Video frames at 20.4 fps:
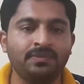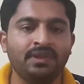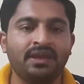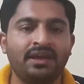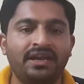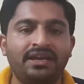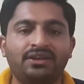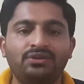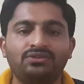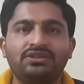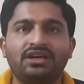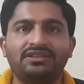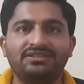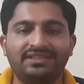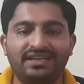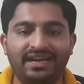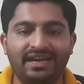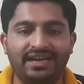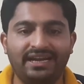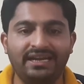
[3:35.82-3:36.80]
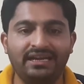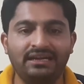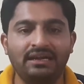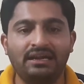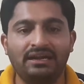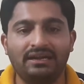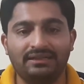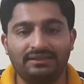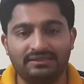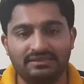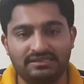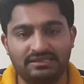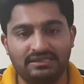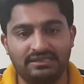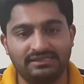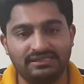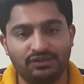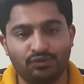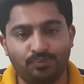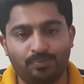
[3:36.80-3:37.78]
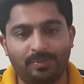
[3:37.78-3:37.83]
In 2018, the
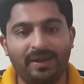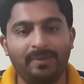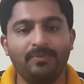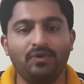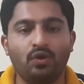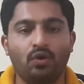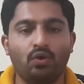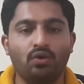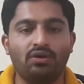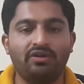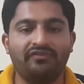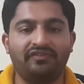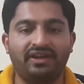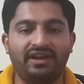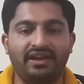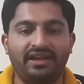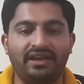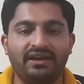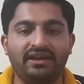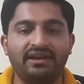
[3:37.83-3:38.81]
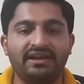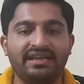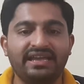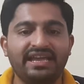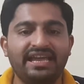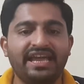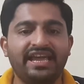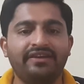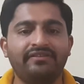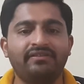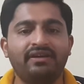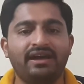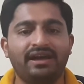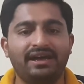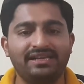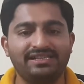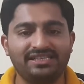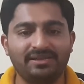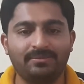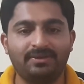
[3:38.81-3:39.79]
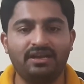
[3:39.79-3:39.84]
Supreme Court of India gave a
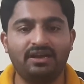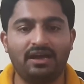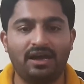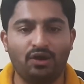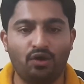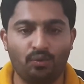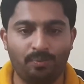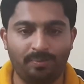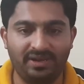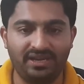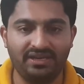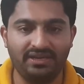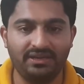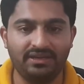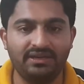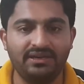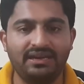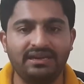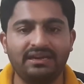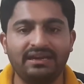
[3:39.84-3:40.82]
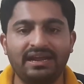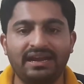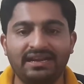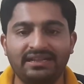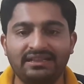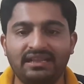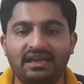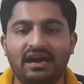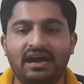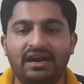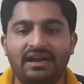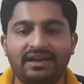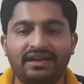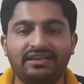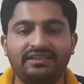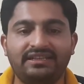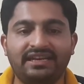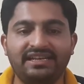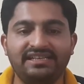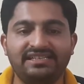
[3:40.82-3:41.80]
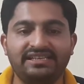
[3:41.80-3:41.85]
similar opinion declaring the Article
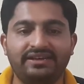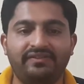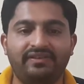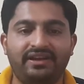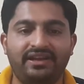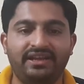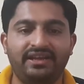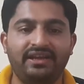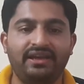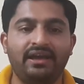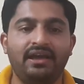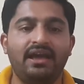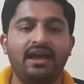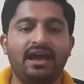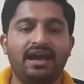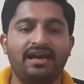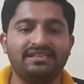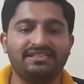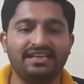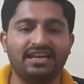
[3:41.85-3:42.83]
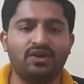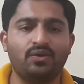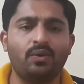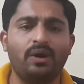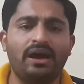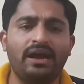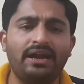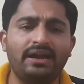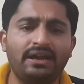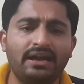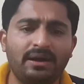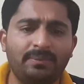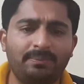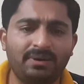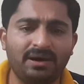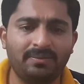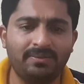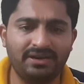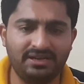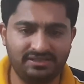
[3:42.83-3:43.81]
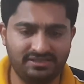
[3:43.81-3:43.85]
370 has acquired a
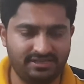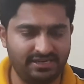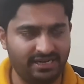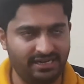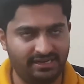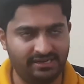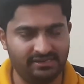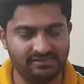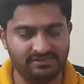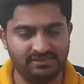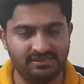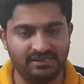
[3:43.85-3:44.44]
permanent status.